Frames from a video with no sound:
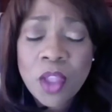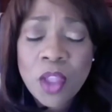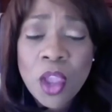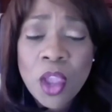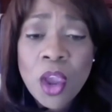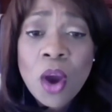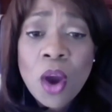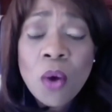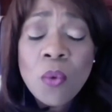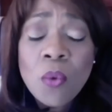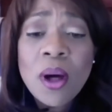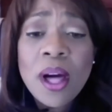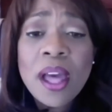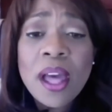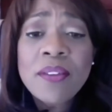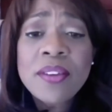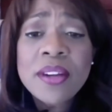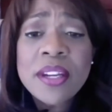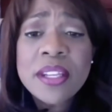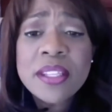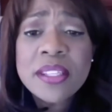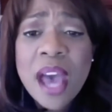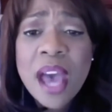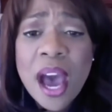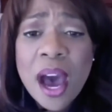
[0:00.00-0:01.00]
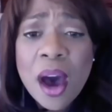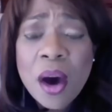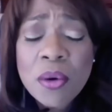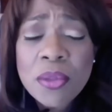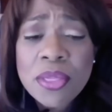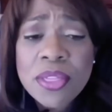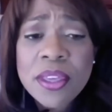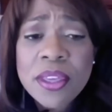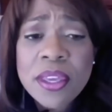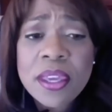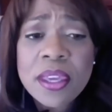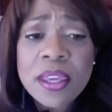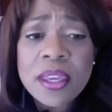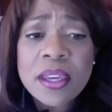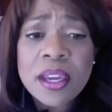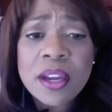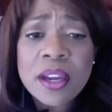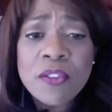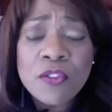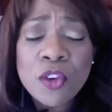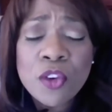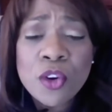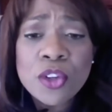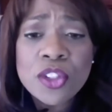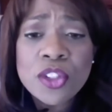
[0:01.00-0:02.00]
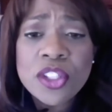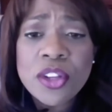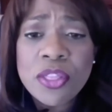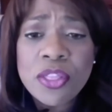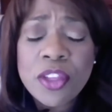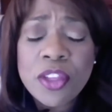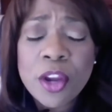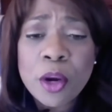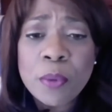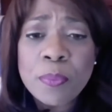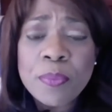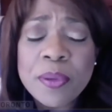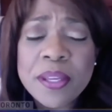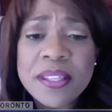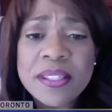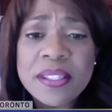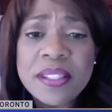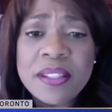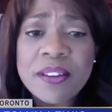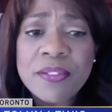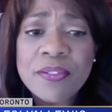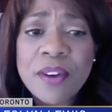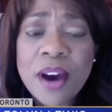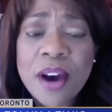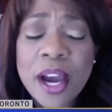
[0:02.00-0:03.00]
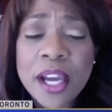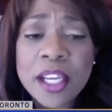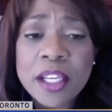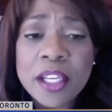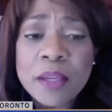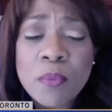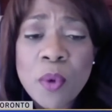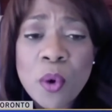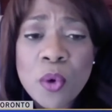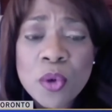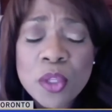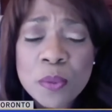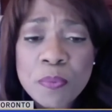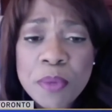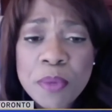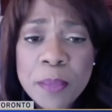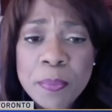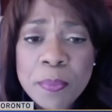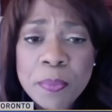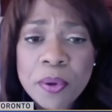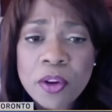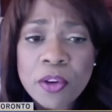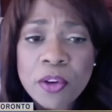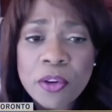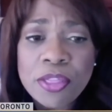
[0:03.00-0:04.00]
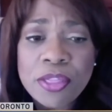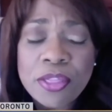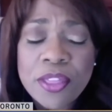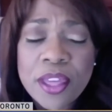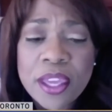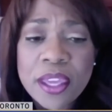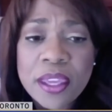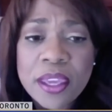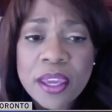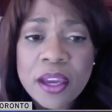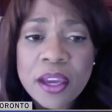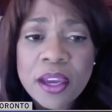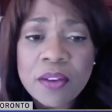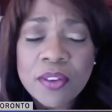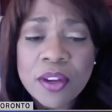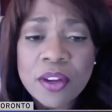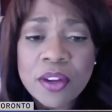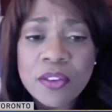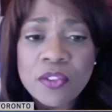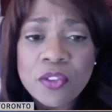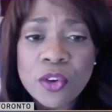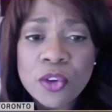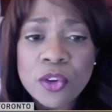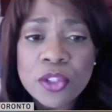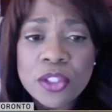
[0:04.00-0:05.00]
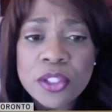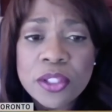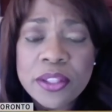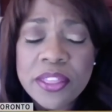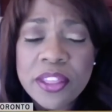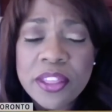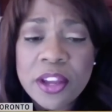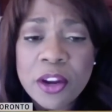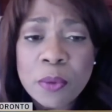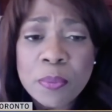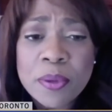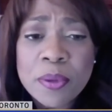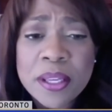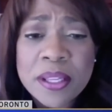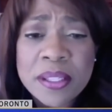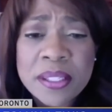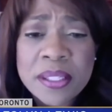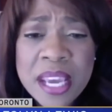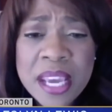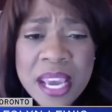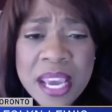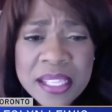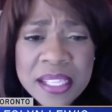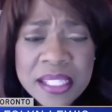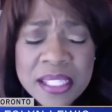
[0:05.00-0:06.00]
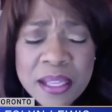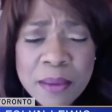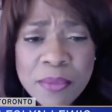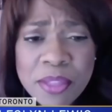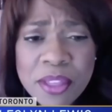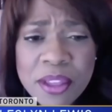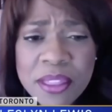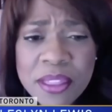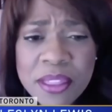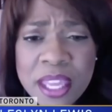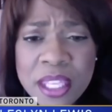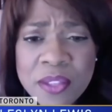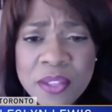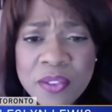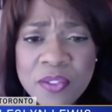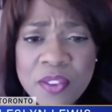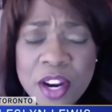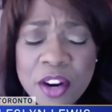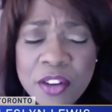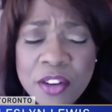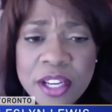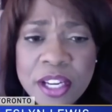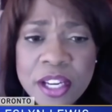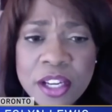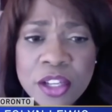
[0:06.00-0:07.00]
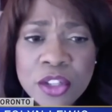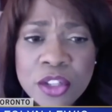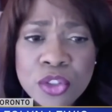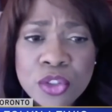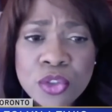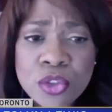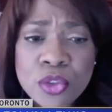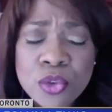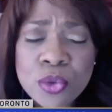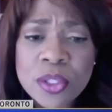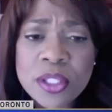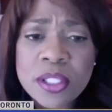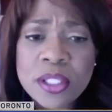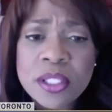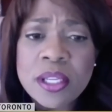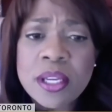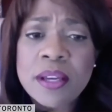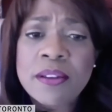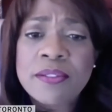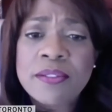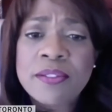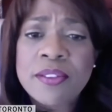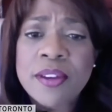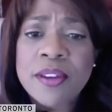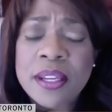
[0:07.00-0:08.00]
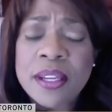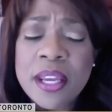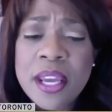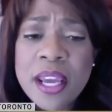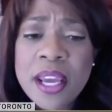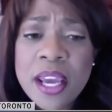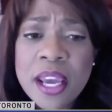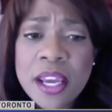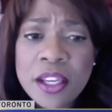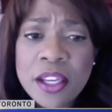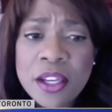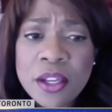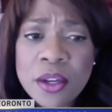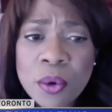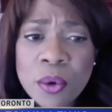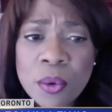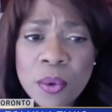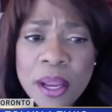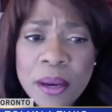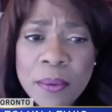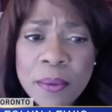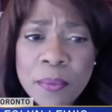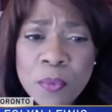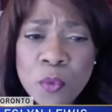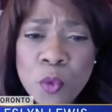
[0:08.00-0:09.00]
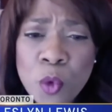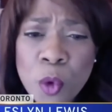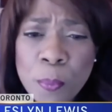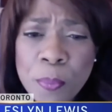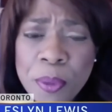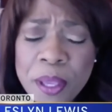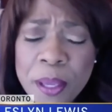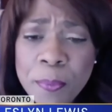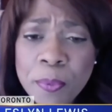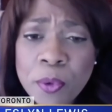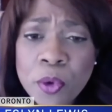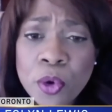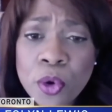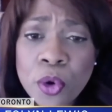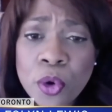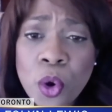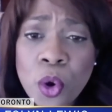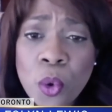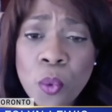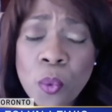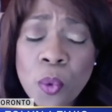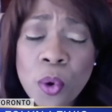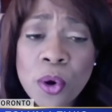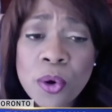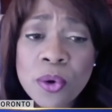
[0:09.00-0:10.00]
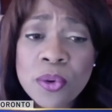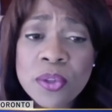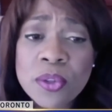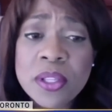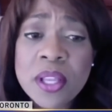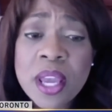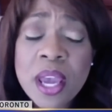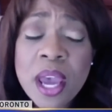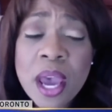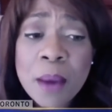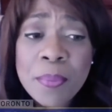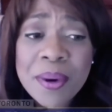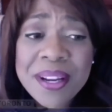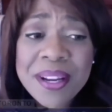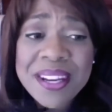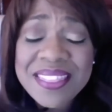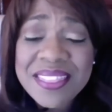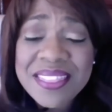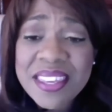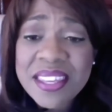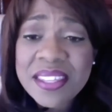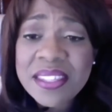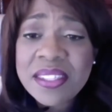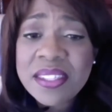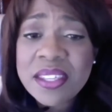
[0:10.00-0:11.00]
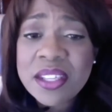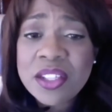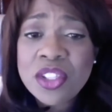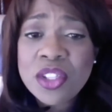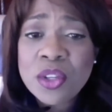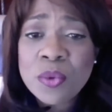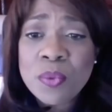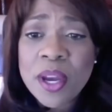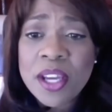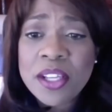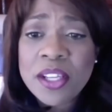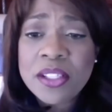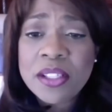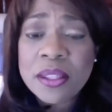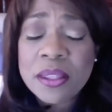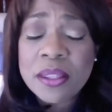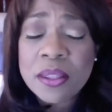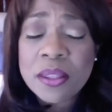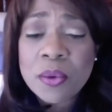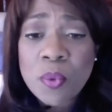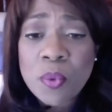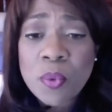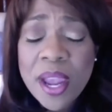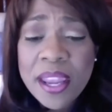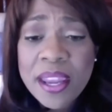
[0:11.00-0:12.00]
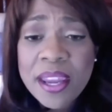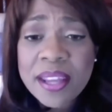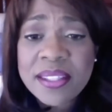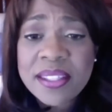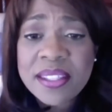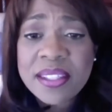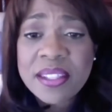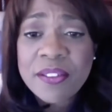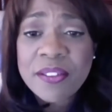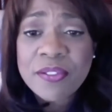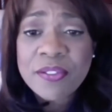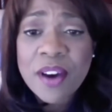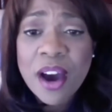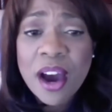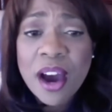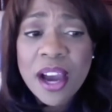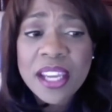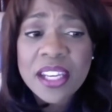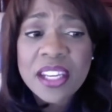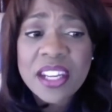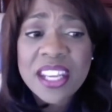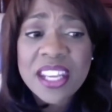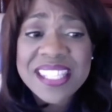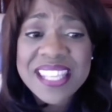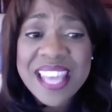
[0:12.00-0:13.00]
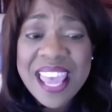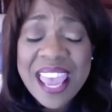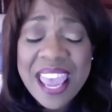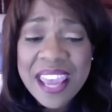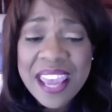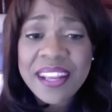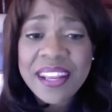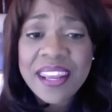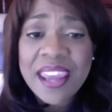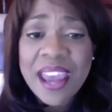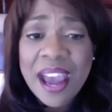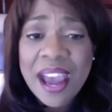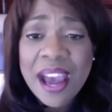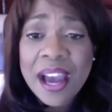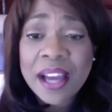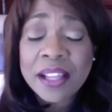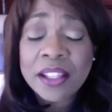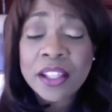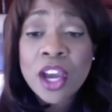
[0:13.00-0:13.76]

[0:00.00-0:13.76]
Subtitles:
Well, Evan, it's how the conversion therapy is defined. Most people are thinking of conversion therapy as something that's very intrusive and, you know, and where people are coerced. But in this situation, the way it's defined as any act